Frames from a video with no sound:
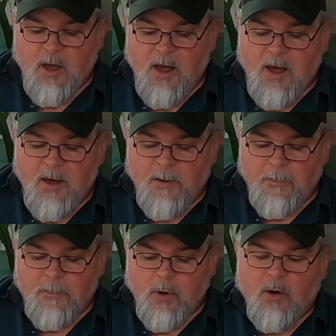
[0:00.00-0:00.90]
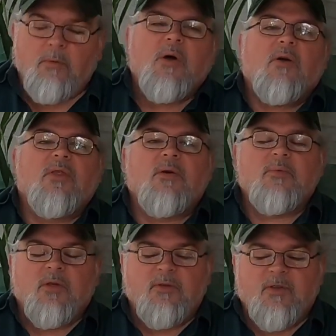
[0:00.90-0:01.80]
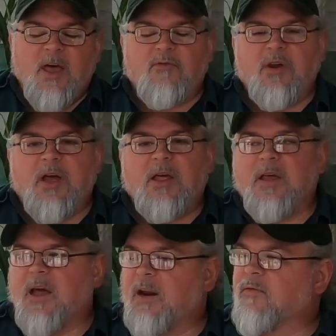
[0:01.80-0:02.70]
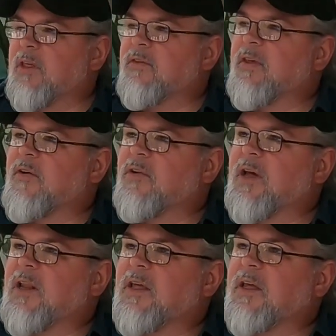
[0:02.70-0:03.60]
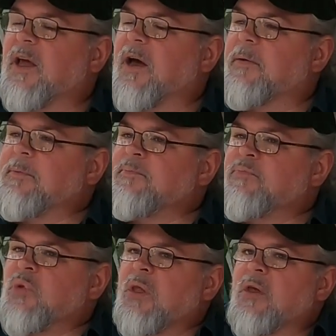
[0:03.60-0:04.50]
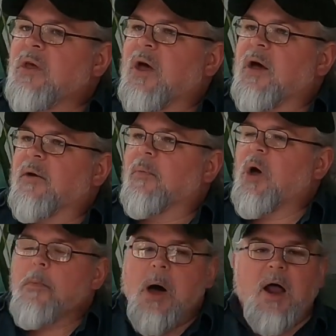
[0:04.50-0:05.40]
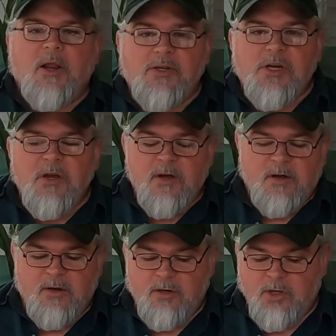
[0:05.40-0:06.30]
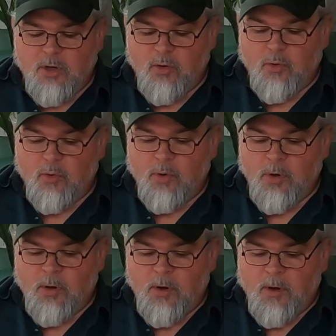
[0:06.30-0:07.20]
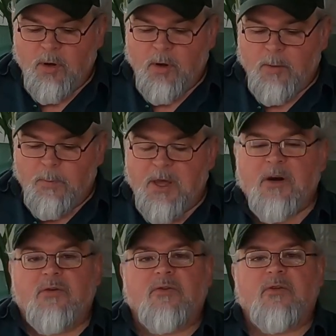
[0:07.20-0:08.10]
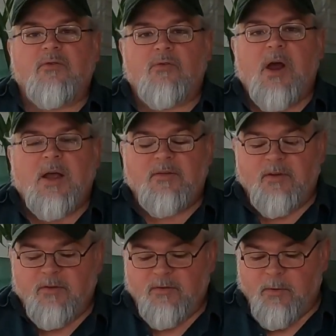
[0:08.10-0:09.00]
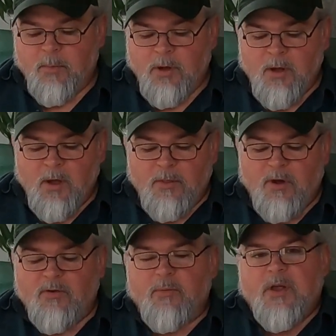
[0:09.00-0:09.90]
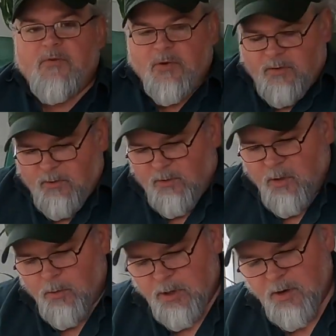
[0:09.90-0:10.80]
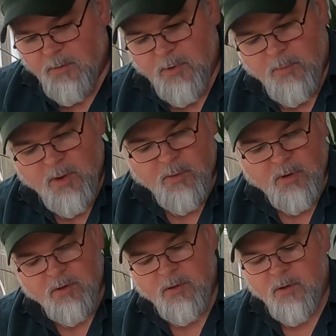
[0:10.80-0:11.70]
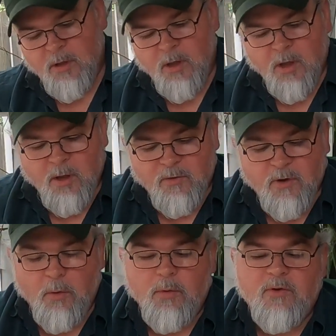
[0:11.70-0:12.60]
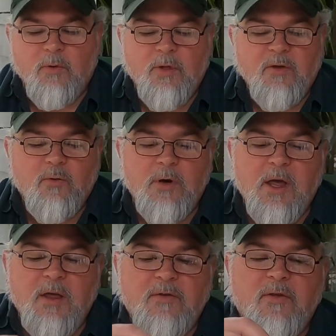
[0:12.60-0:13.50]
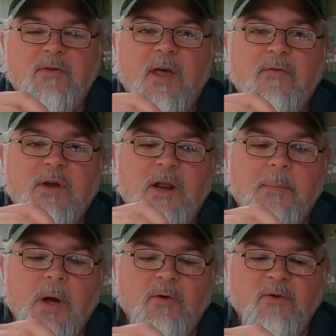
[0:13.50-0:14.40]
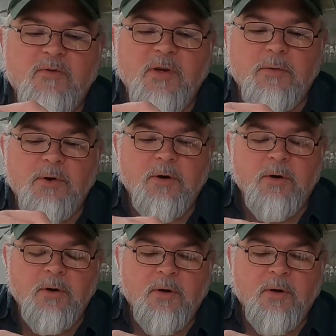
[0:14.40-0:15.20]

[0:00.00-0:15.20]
are the Savinelli, kind of the Savinelli homology to Peterson's dry system. There's some differences though in here. I might be able to. So this one has the Savinelli balsa filter,